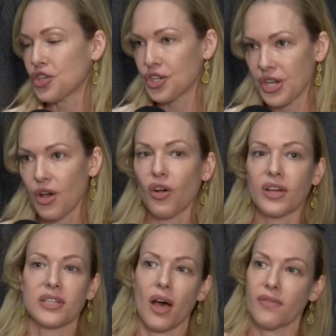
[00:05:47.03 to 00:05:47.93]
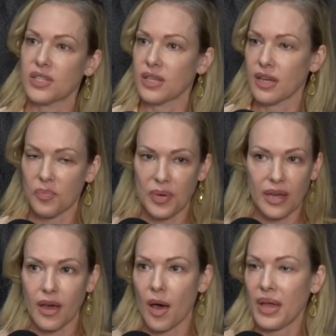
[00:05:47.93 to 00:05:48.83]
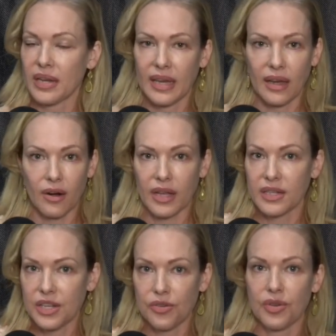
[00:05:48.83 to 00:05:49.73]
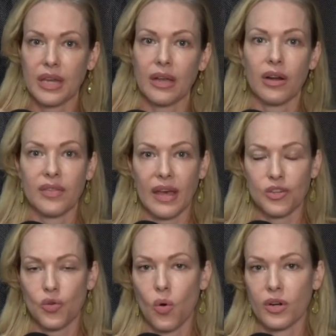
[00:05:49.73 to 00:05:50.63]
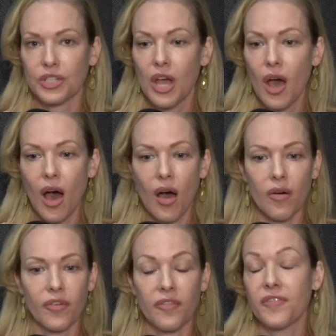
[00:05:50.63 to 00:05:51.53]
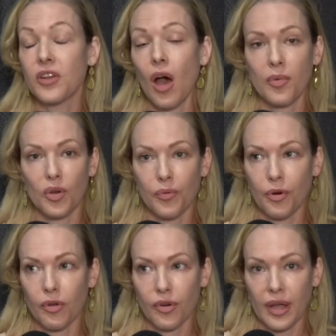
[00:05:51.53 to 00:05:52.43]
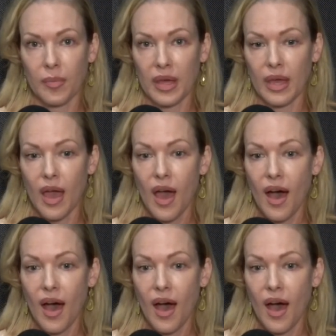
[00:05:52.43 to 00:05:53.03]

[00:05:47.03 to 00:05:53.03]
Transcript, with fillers: She-Hulk is obviously going to pick up and continue to carry that torch of phenomenal programming.